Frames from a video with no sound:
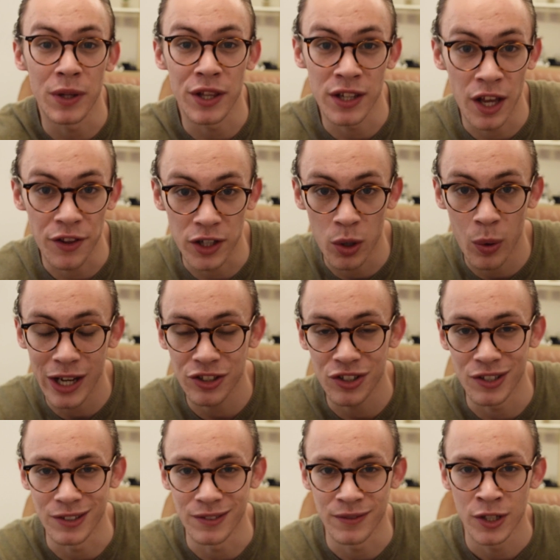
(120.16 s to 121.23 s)
with another
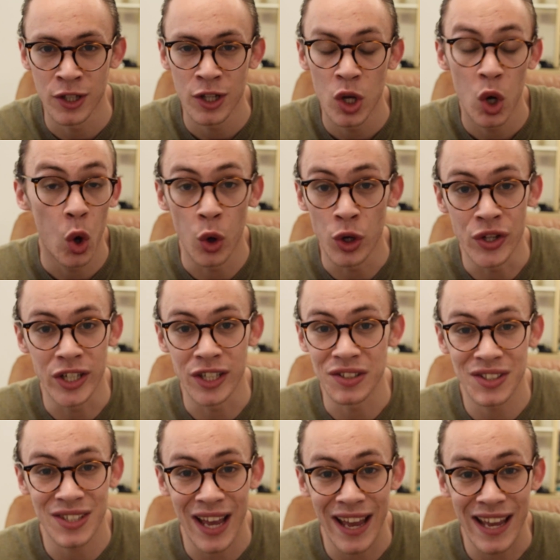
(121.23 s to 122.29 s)
question. Or you can
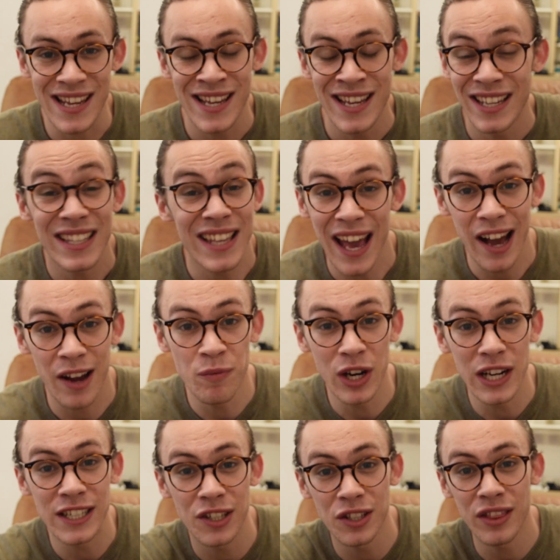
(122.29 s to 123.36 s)
say, yeah, I'm
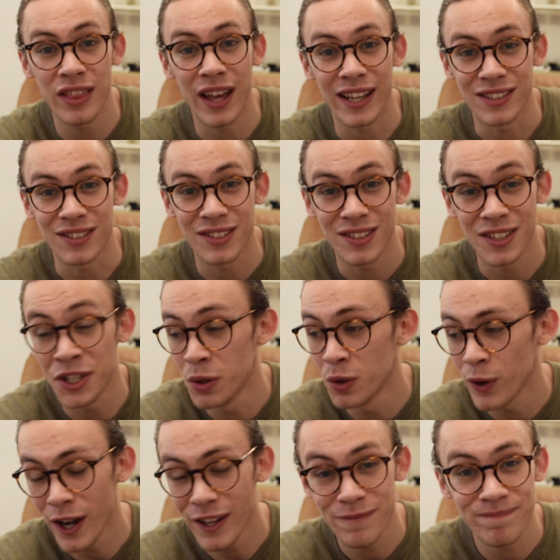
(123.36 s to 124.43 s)
really good, thanks. Are you
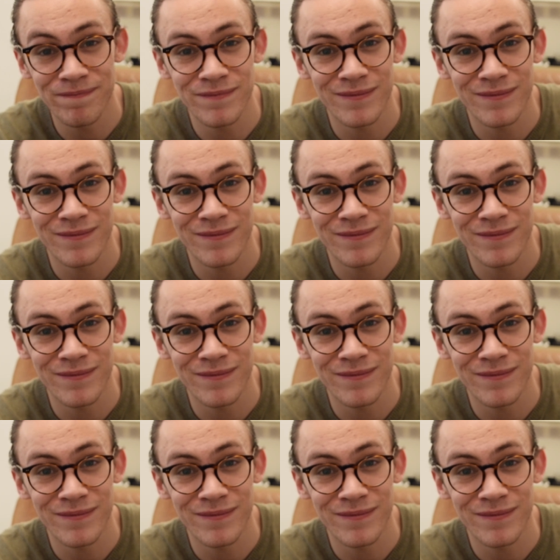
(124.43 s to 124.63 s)
all right?